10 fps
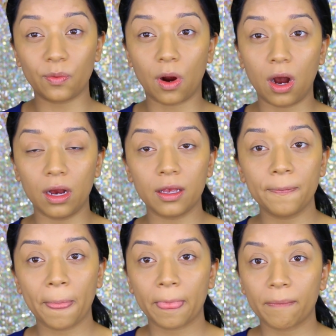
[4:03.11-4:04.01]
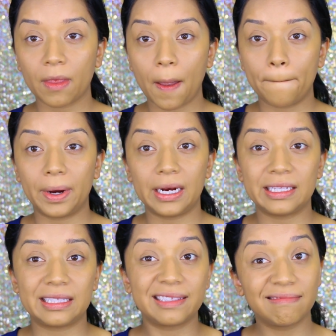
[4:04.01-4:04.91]
wrong,
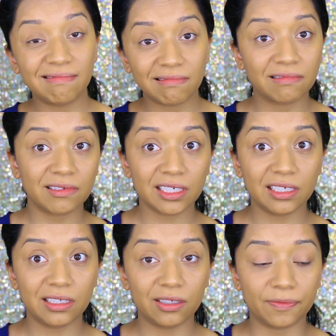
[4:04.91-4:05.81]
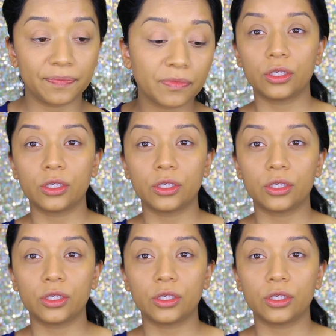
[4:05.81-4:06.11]
but what are you gonna do?